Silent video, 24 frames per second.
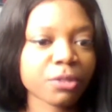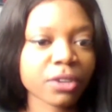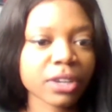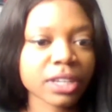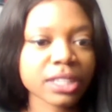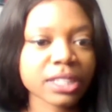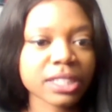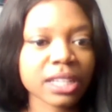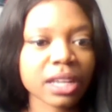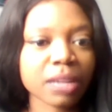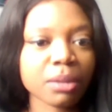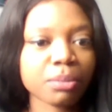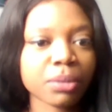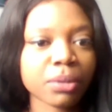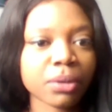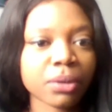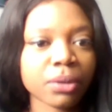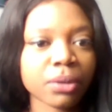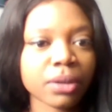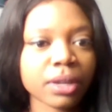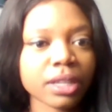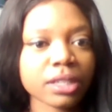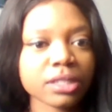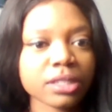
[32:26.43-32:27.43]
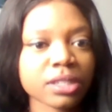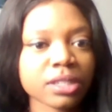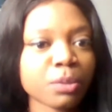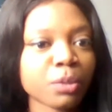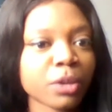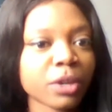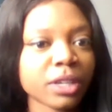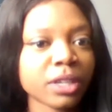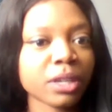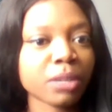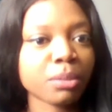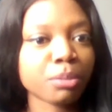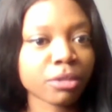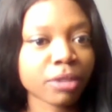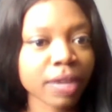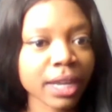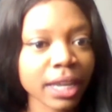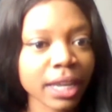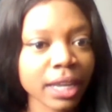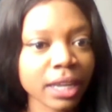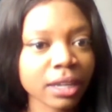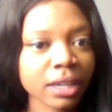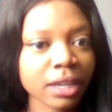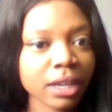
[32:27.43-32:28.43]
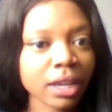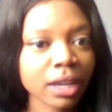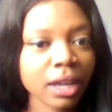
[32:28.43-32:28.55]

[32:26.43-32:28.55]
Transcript: for example, somewhere in the brain,